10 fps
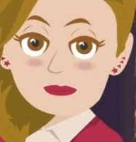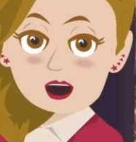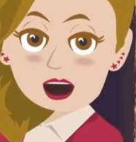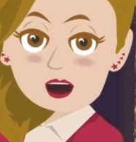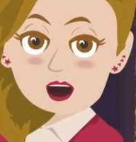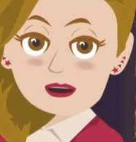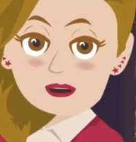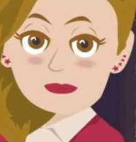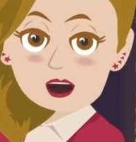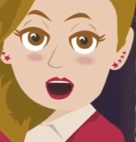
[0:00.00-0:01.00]
obvious
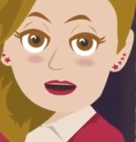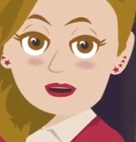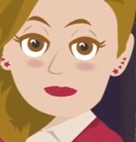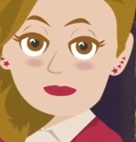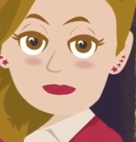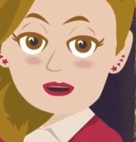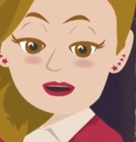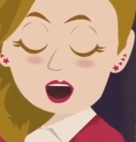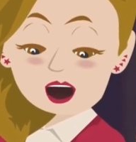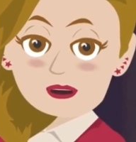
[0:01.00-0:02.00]
to you
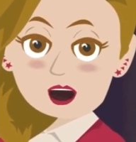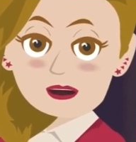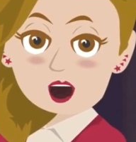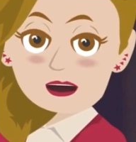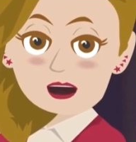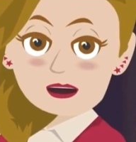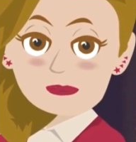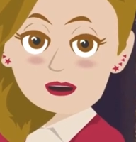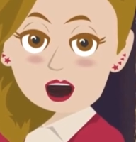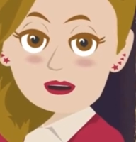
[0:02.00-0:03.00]
glimpses of what it
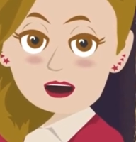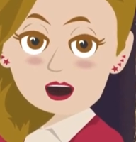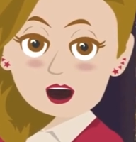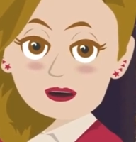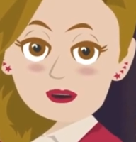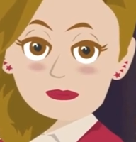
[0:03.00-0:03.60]
feels like